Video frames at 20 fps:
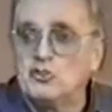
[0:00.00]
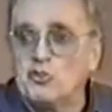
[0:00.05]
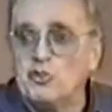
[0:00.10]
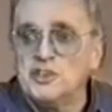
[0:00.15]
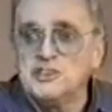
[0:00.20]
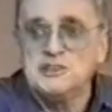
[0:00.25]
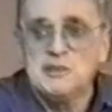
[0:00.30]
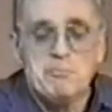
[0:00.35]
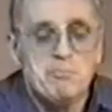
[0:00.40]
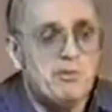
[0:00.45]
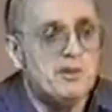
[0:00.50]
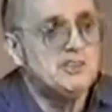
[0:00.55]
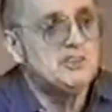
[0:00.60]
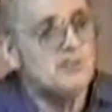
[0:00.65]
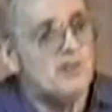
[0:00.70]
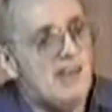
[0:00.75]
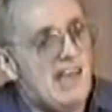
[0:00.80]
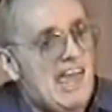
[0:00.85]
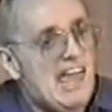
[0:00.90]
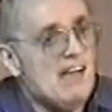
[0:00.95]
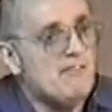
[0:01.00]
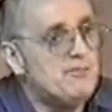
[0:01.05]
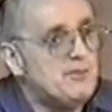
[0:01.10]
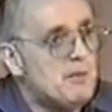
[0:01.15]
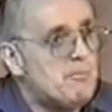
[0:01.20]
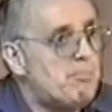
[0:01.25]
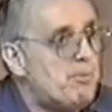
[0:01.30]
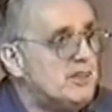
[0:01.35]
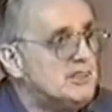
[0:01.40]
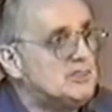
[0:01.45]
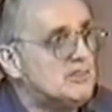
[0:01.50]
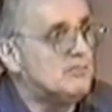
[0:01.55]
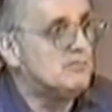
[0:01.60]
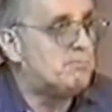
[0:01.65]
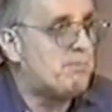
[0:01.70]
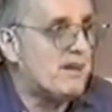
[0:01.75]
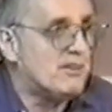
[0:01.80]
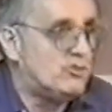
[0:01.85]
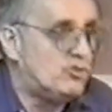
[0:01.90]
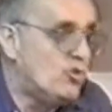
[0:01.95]
Christian bookstore and half of the books are
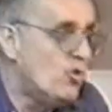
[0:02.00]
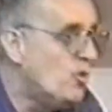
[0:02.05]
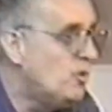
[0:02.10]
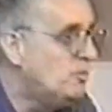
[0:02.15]
about